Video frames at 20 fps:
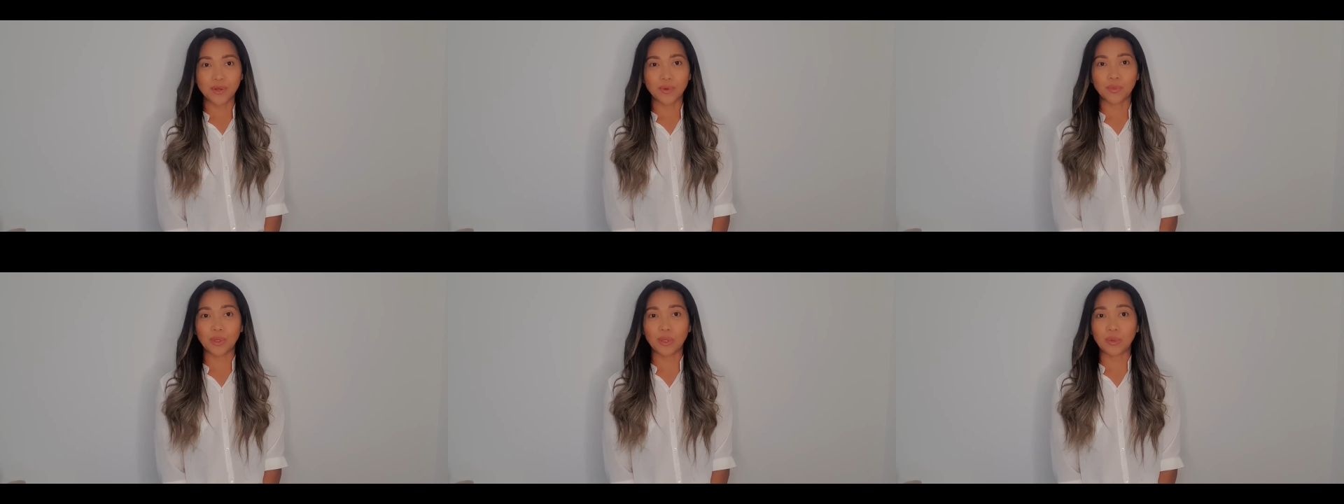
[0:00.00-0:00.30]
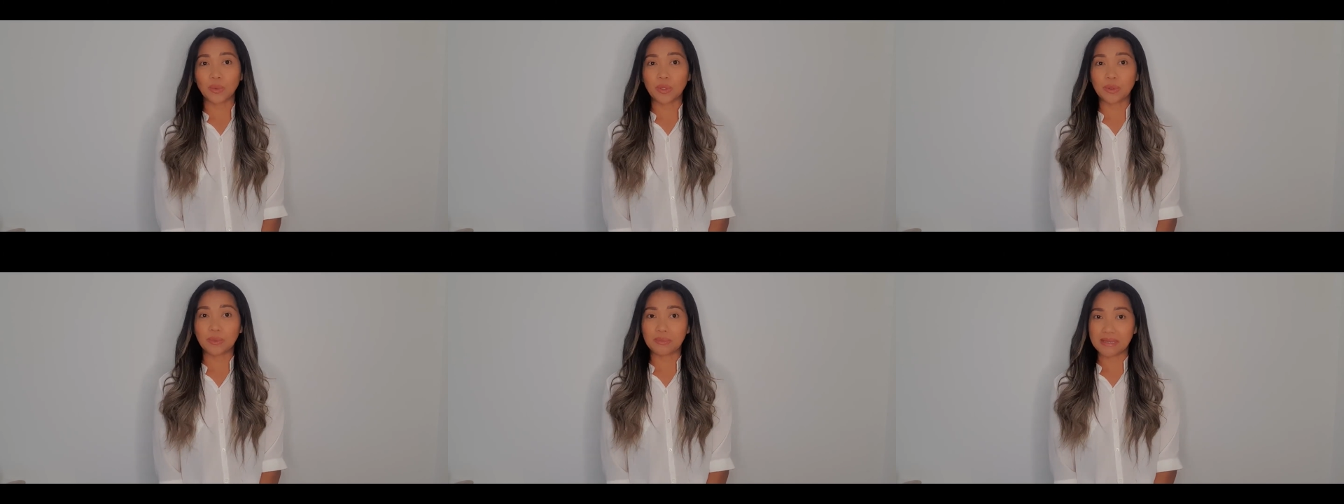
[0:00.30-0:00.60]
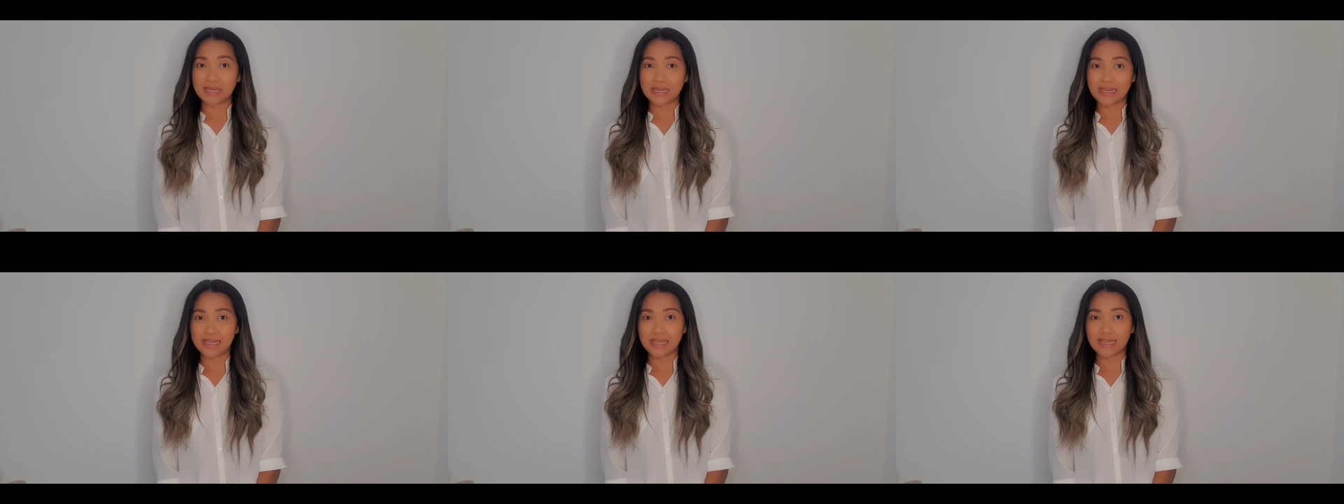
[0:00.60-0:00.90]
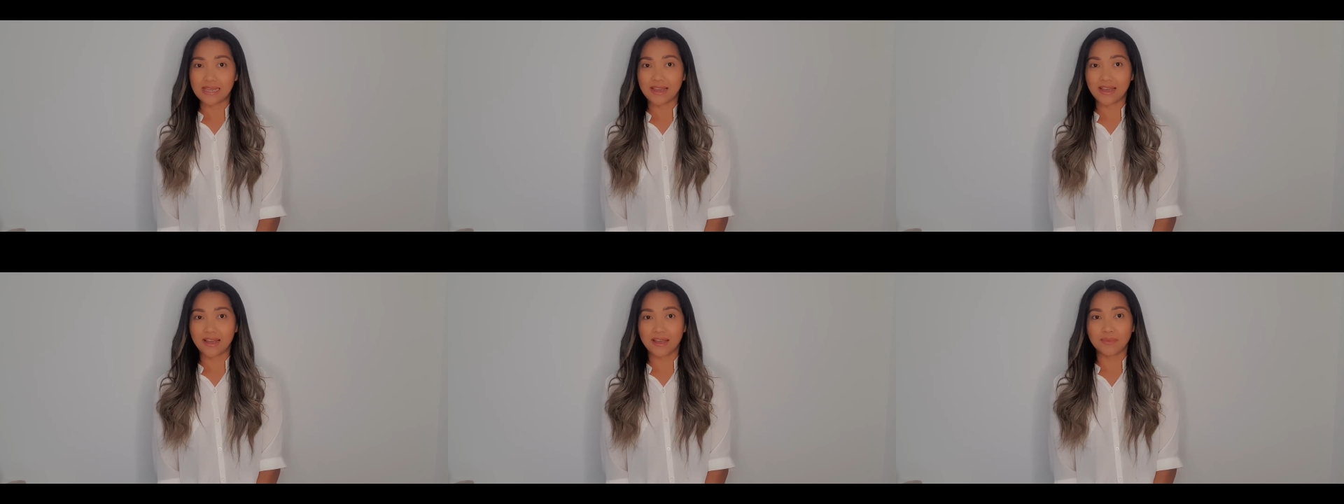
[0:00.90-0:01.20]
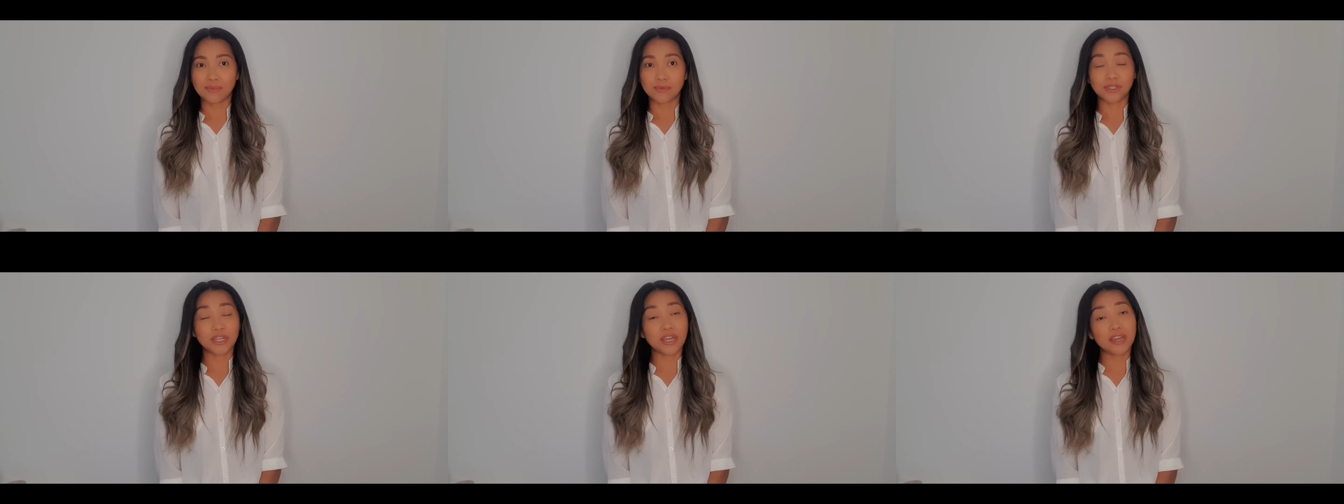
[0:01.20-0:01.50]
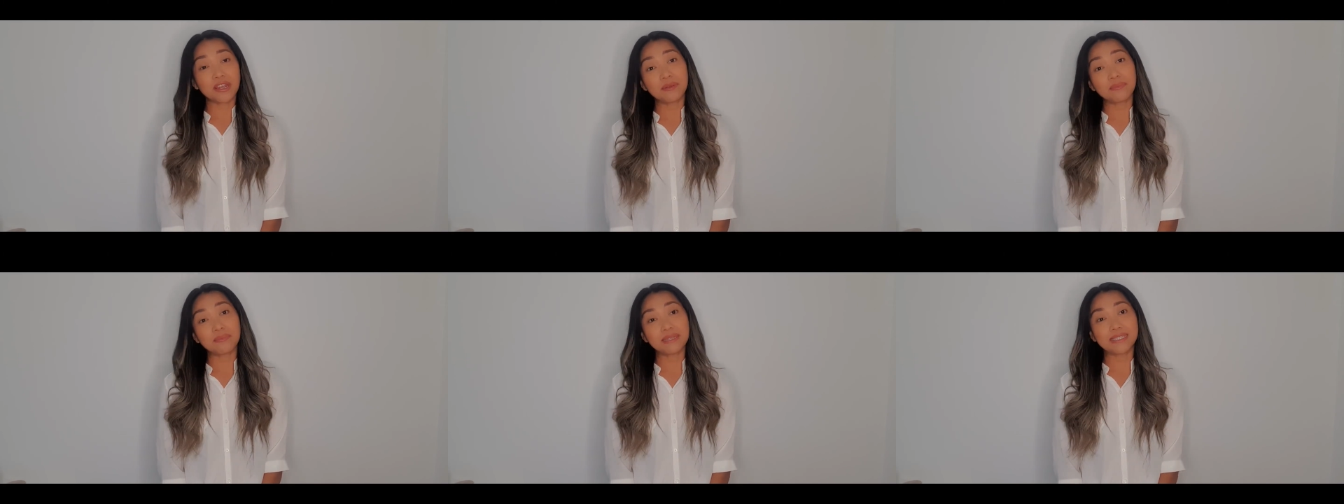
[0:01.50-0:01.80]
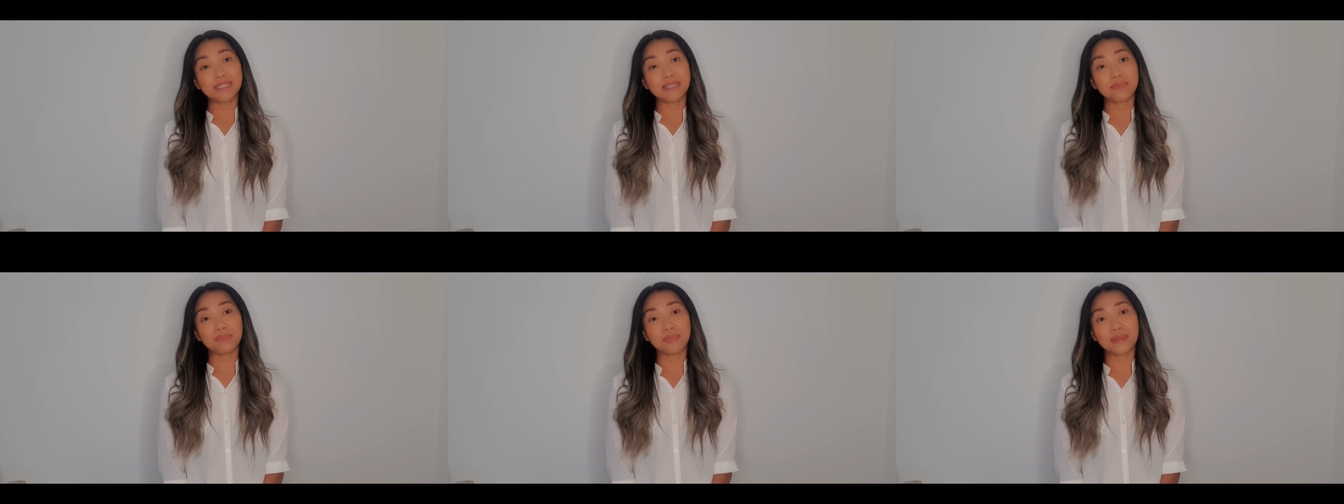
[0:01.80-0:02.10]
we will be sharing
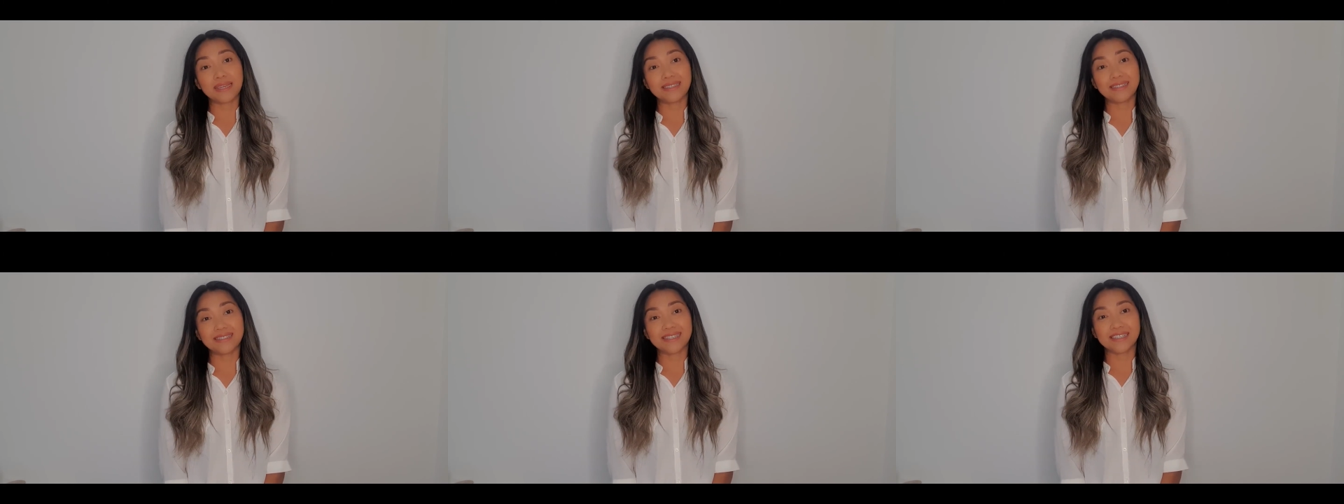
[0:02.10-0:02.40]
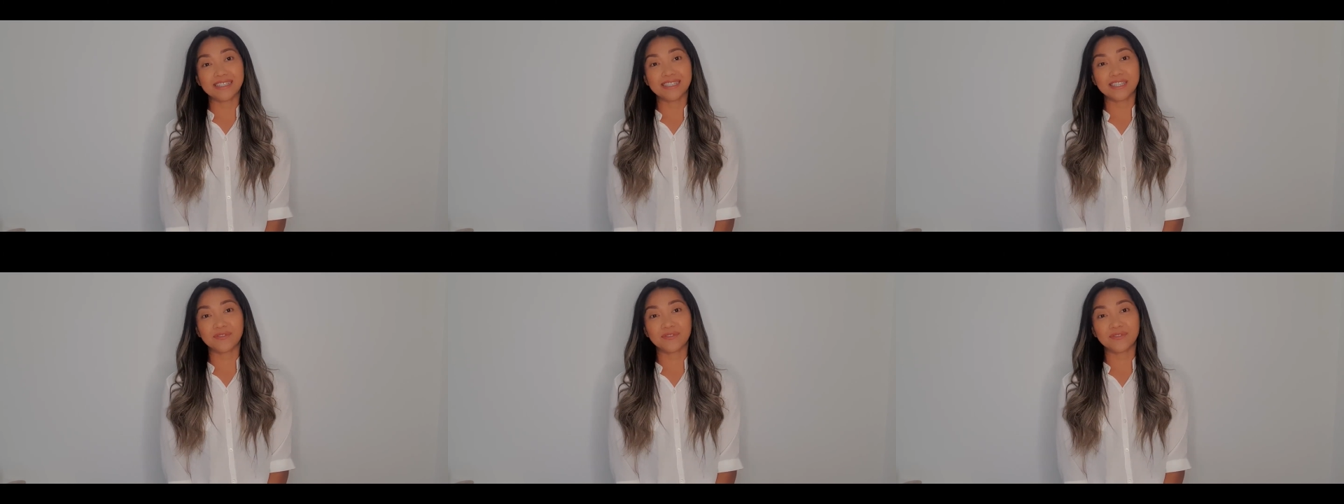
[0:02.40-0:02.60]
bits and pieces